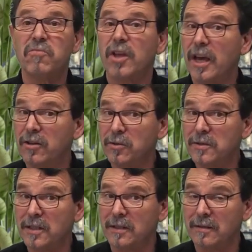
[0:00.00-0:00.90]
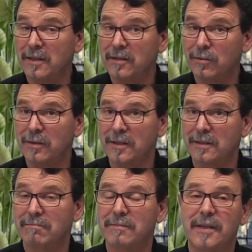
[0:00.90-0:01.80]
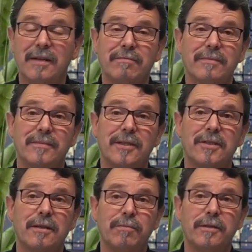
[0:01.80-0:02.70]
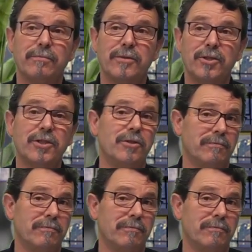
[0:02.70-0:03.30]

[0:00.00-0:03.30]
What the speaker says: Can do that, yeah? It's up to you.